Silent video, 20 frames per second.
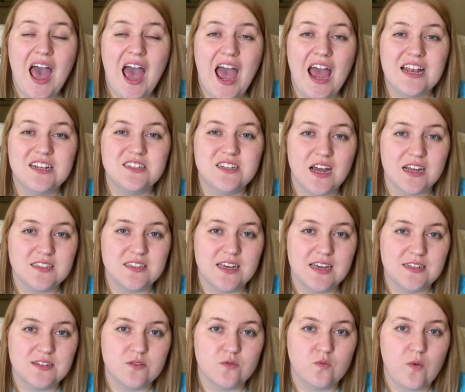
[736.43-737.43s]
and
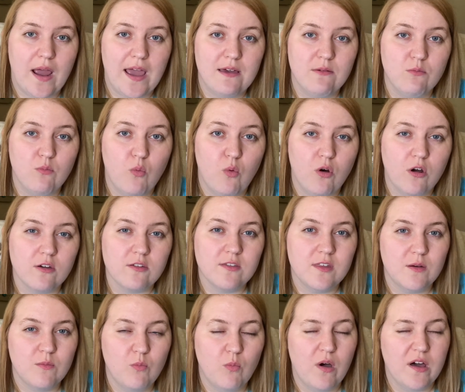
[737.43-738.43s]
doesn't write more
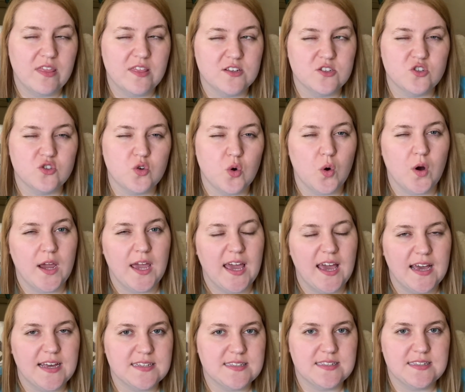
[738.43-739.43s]
than what the story
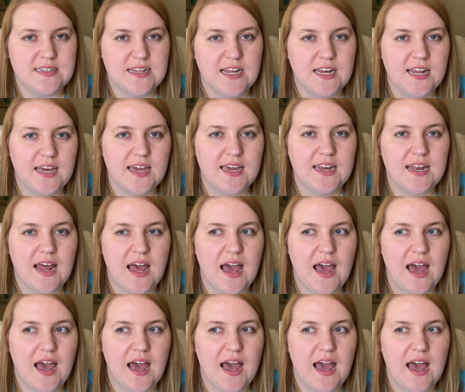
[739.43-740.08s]
is needed,